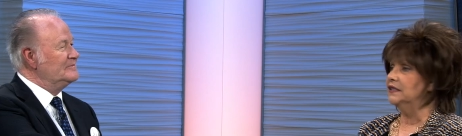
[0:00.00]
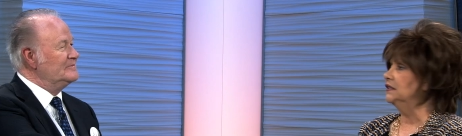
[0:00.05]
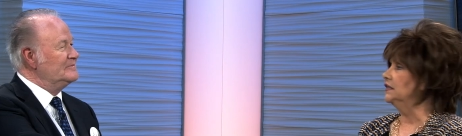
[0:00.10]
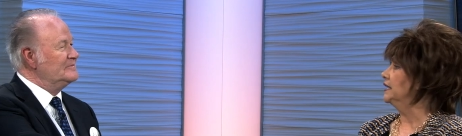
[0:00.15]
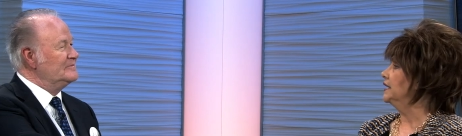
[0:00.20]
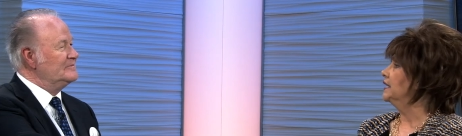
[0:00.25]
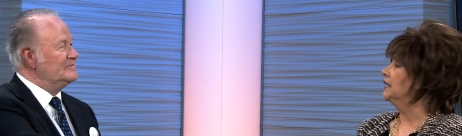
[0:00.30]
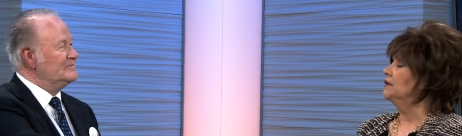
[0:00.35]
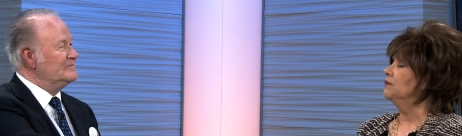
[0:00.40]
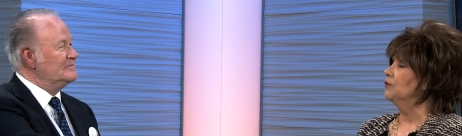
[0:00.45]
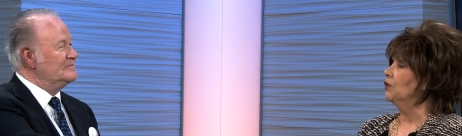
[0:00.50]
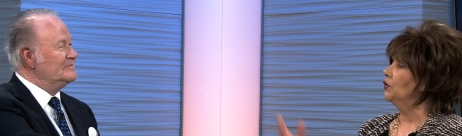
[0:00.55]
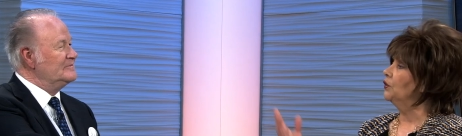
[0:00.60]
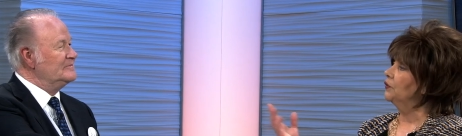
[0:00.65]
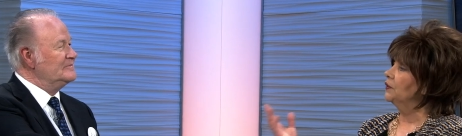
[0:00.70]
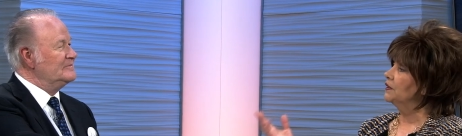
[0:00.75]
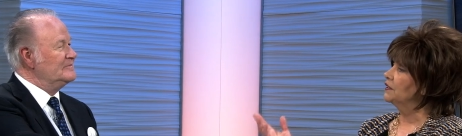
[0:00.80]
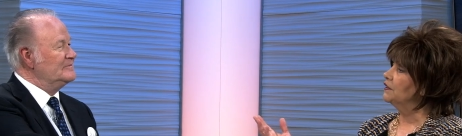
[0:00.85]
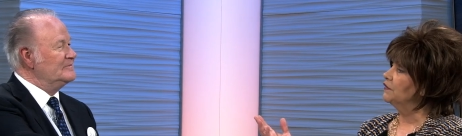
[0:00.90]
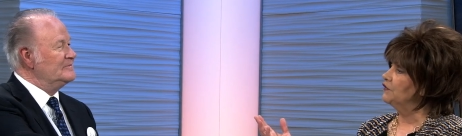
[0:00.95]
Speaker 1: the Lincoln
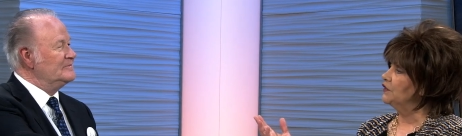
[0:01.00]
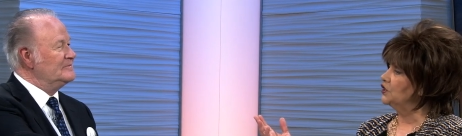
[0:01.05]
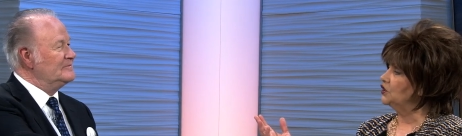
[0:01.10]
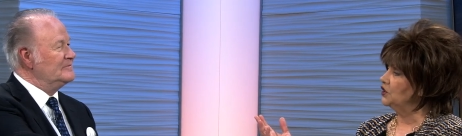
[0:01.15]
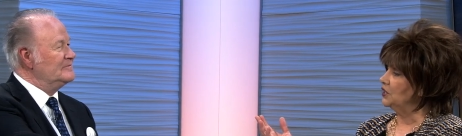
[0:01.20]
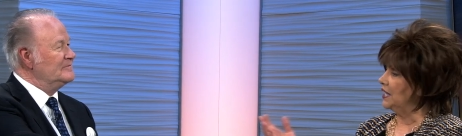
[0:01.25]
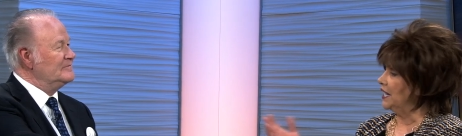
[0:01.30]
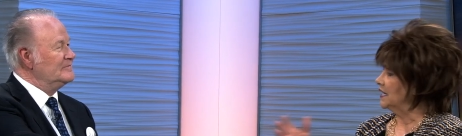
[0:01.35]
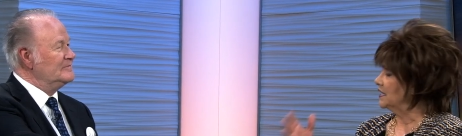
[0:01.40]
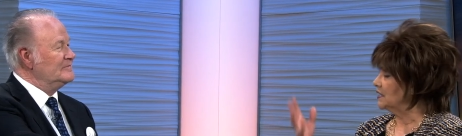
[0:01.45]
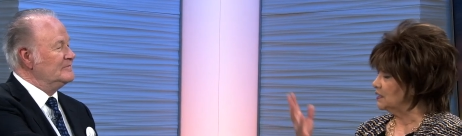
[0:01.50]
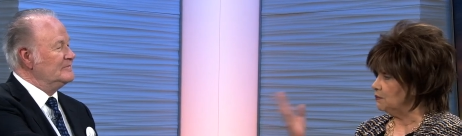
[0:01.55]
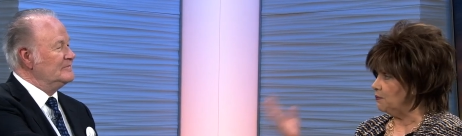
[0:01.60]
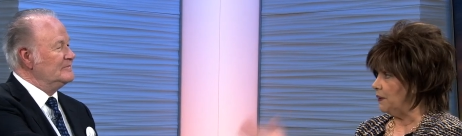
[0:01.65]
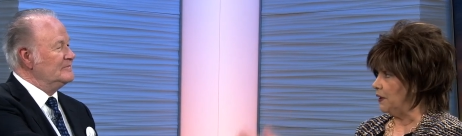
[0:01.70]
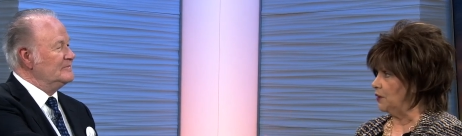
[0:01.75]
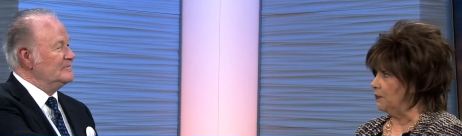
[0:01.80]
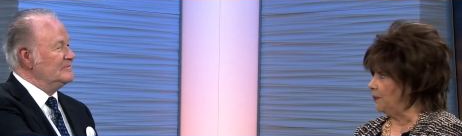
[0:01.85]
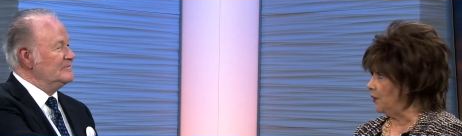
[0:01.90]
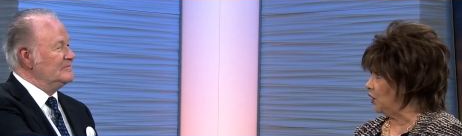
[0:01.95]
Mercury division has
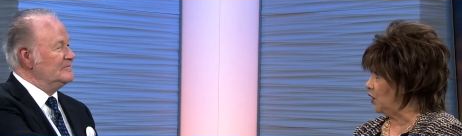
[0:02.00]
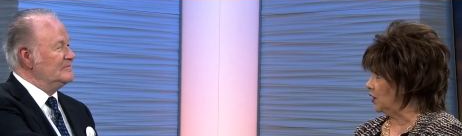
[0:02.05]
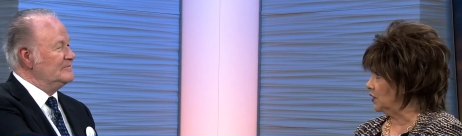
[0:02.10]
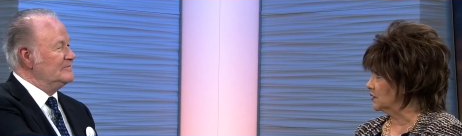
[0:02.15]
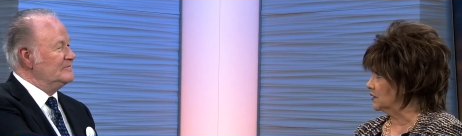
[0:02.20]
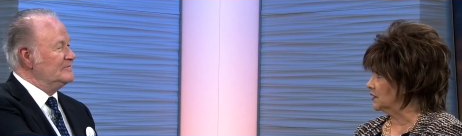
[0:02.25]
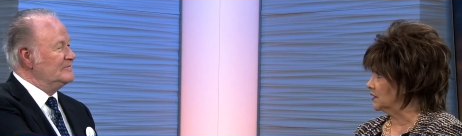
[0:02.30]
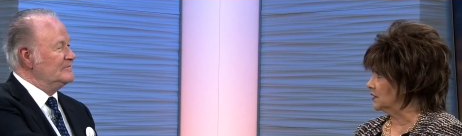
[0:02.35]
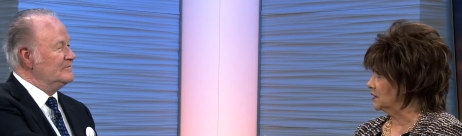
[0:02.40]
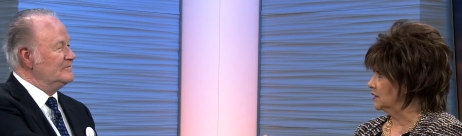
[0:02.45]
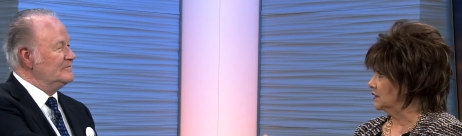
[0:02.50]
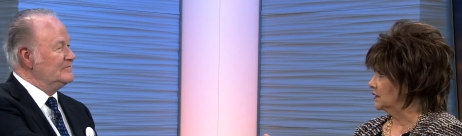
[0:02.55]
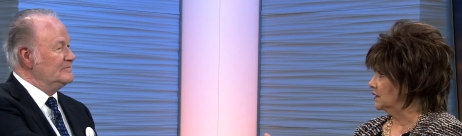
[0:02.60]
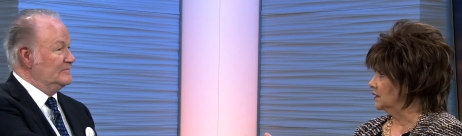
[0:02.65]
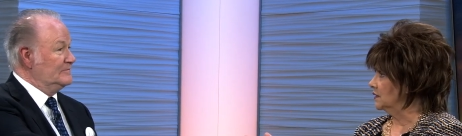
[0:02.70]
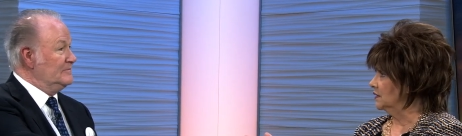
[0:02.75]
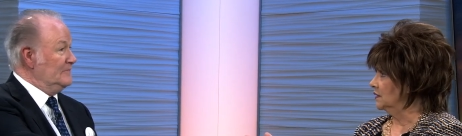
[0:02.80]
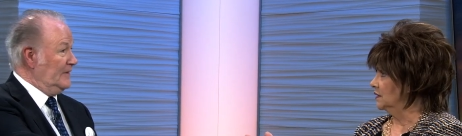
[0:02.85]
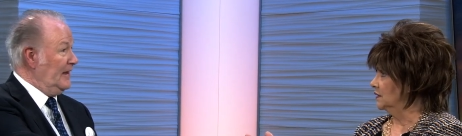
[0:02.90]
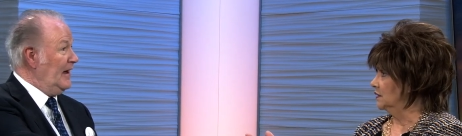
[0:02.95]
spare parts
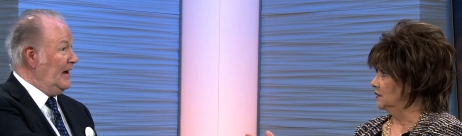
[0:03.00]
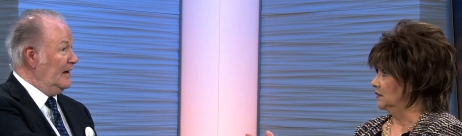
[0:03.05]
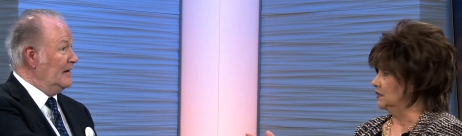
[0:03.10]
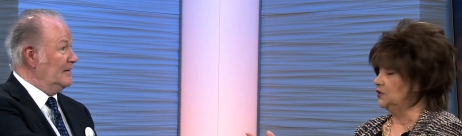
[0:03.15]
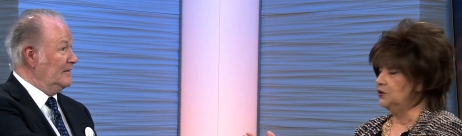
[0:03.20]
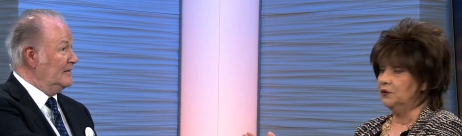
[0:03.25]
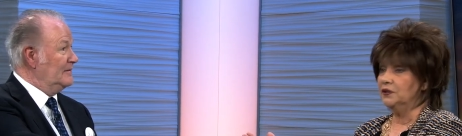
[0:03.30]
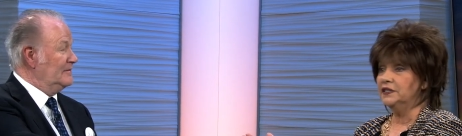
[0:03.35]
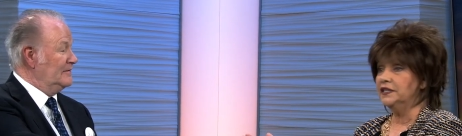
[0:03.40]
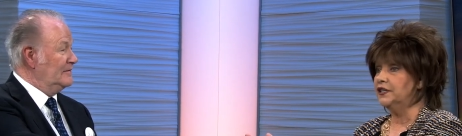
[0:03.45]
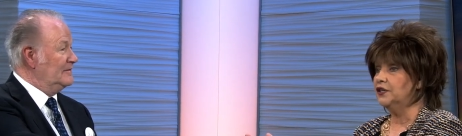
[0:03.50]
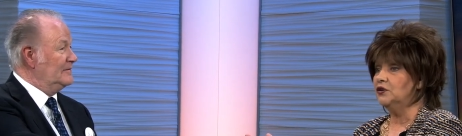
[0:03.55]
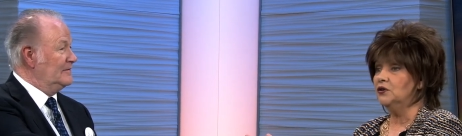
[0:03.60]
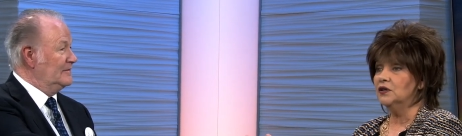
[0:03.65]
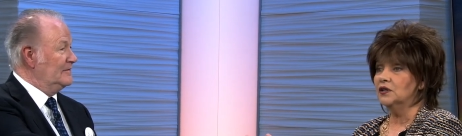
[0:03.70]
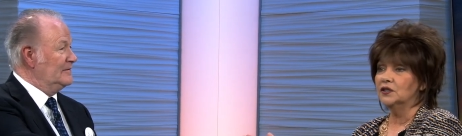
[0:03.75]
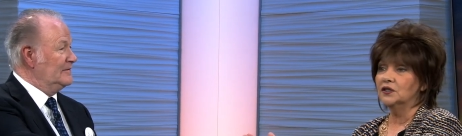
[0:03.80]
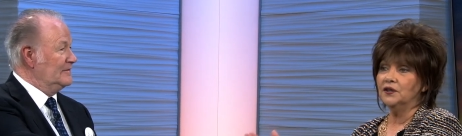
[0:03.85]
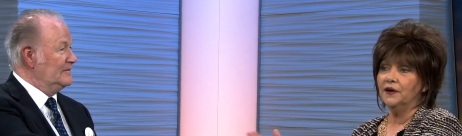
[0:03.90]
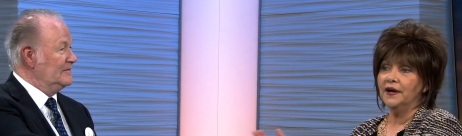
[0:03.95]
that's really
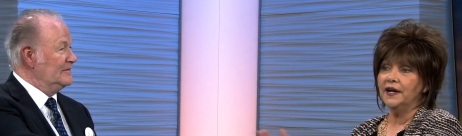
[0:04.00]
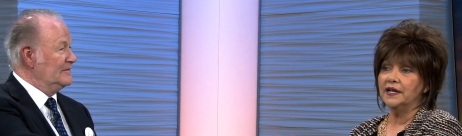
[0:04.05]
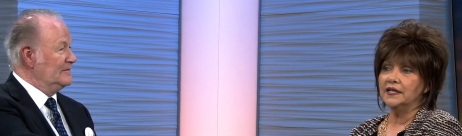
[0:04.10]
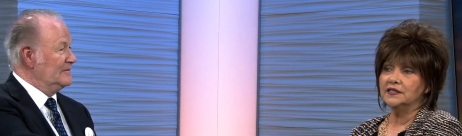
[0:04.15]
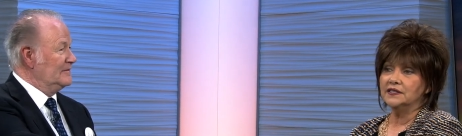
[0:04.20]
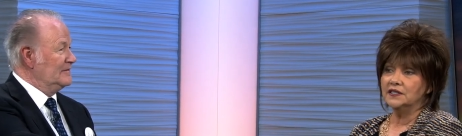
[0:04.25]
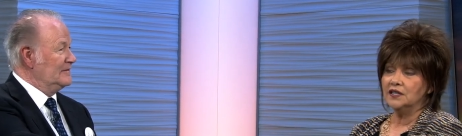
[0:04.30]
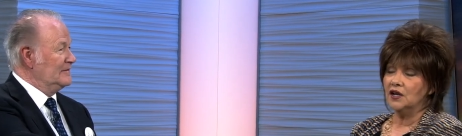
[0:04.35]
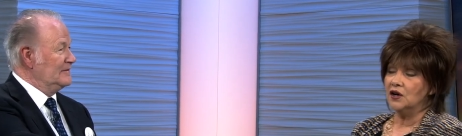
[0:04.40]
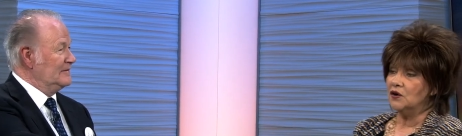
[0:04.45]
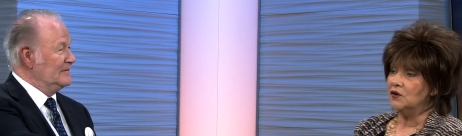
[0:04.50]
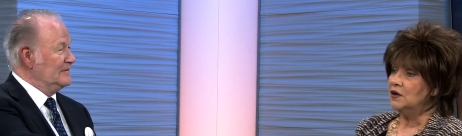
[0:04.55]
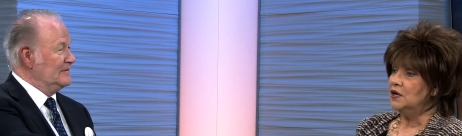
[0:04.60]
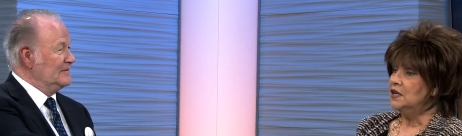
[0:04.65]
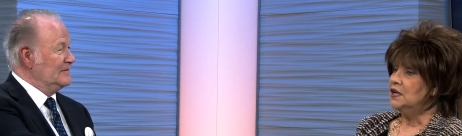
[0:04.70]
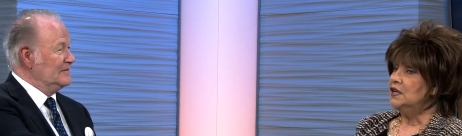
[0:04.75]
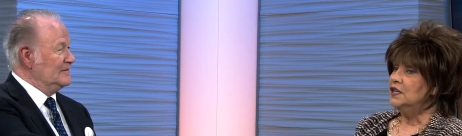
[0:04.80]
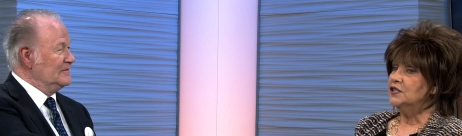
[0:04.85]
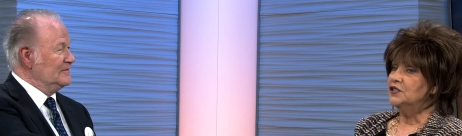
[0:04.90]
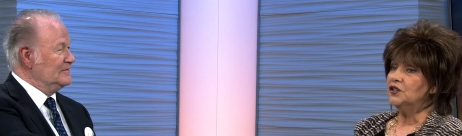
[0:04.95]
cool. Great. So,
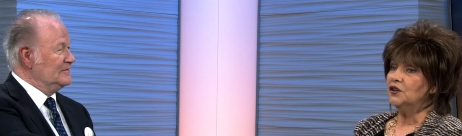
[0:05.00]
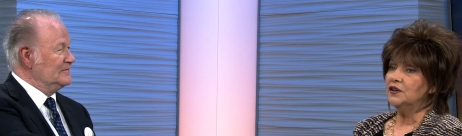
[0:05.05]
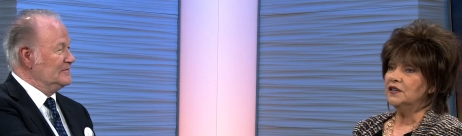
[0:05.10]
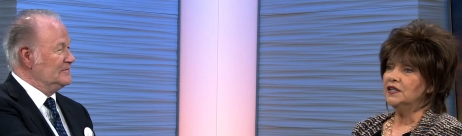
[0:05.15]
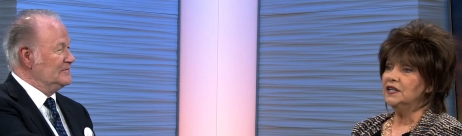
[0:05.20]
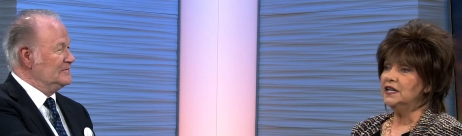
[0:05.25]
so you